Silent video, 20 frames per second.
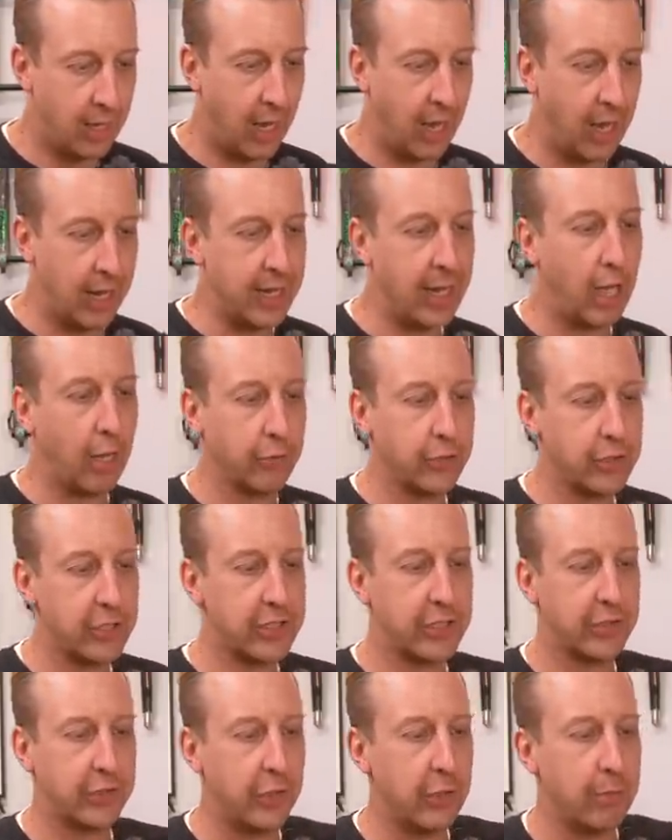Uh, now,
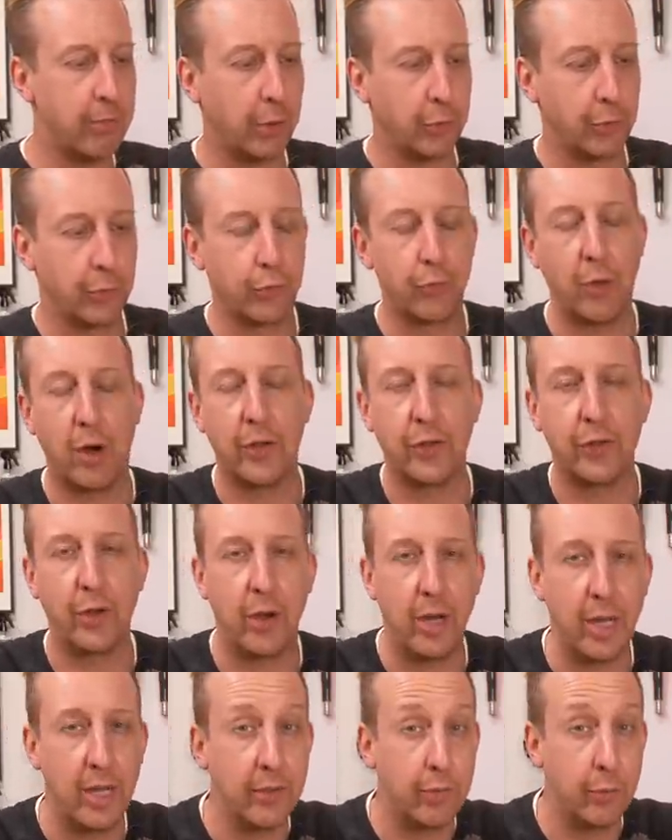just the two models, right?
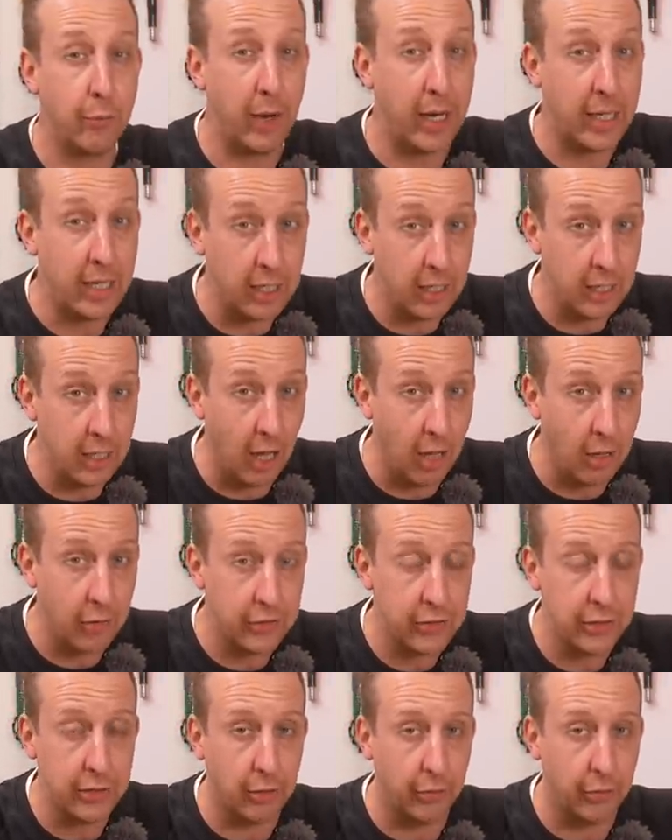So in the regular Lux,